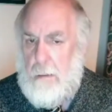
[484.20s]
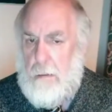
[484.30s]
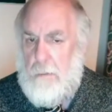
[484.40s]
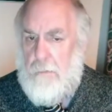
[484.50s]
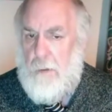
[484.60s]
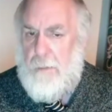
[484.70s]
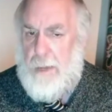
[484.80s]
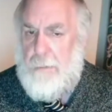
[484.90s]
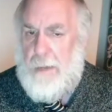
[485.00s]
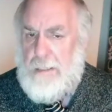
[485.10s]
from
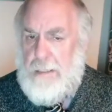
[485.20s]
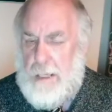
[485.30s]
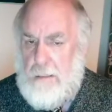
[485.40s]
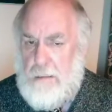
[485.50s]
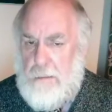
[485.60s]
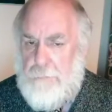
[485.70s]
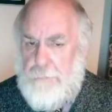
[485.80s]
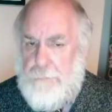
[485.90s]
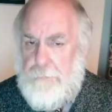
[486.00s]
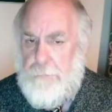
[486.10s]
their mandate,
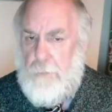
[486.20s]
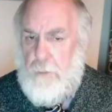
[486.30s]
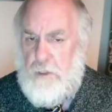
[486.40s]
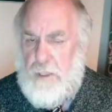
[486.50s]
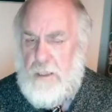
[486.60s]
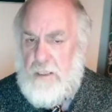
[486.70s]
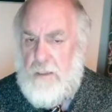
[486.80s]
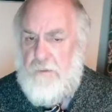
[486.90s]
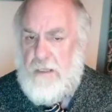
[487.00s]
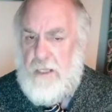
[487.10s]
which is to
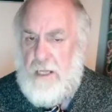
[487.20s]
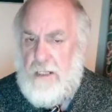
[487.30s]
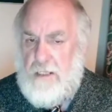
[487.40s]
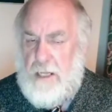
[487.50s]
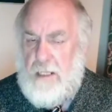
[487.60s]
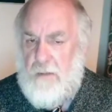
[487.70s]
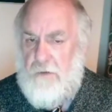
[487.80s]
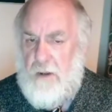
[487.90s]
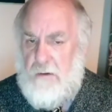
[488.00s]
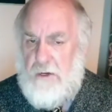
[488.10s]
facilitate the
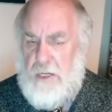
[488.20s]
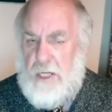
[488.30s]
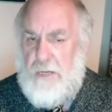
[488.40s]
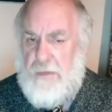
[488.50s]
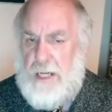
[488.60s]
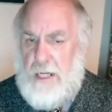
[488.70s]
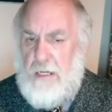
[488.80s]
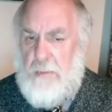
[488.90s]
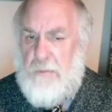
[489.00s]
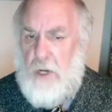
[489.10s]
flourishing of the
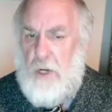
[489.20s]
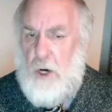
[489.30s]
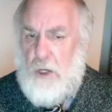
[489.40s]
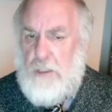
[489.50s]
kingdom of God.